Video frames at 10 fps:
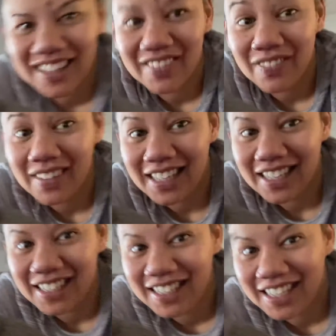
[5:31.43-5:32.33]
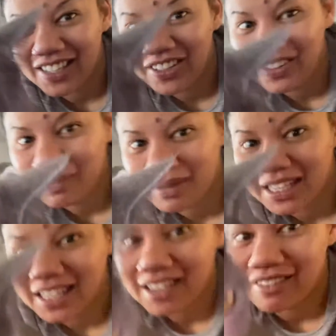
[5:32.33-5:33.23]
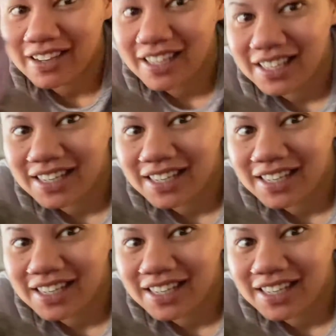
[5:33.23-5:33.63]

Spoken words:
Man, how cute's my cat, right?